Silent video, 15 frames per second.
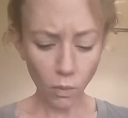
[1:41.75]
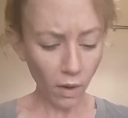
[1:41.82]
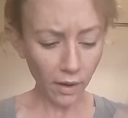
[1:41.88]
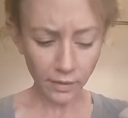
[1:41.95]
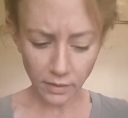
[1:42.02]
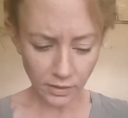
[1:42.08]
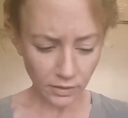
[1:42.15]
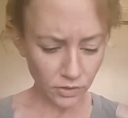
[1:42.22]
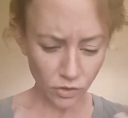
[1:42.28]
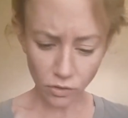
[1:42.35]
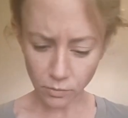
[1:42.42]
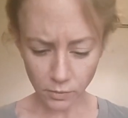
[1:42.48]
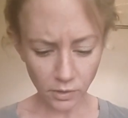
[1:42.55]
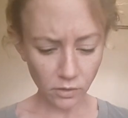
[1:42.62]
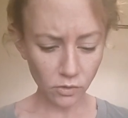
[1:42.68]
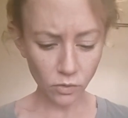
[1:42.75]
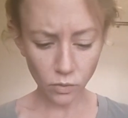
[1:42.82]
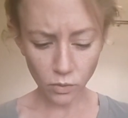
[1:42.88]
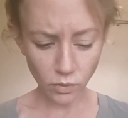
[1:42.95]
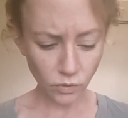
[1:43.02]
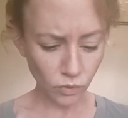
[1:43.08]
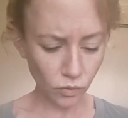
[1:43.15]
why there's so many
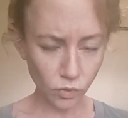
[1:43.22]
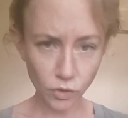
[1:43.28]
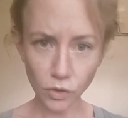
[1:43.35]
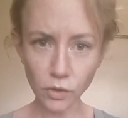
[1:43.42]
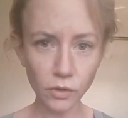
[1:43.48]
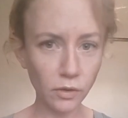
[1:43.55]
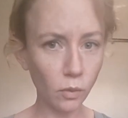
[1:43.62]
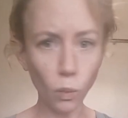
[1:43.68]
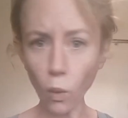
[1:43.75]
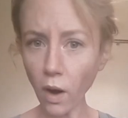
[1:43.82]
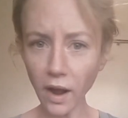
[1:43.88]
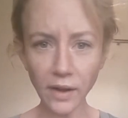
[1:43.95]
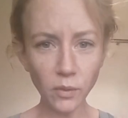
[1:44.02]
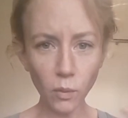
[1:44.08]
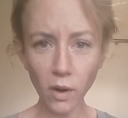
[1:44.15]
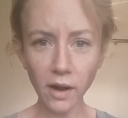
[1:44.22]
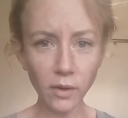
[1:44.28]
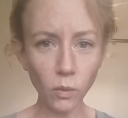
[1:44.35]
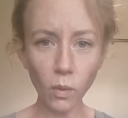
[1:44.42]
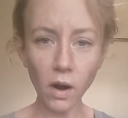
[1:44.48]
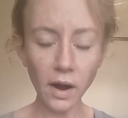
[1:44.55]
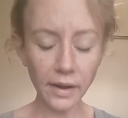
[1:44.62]
thoughts, the
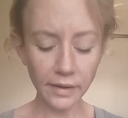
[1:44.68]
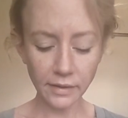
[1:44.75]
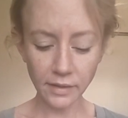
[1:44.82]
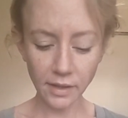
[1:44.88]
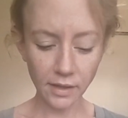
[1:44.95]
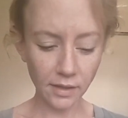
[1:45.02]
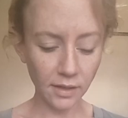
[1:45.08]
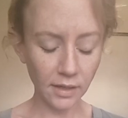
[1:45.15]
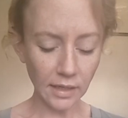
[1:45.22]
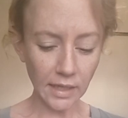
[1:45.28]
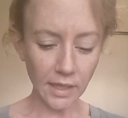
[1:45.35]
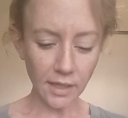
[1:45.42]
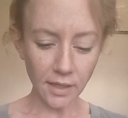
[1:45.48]
why, and then,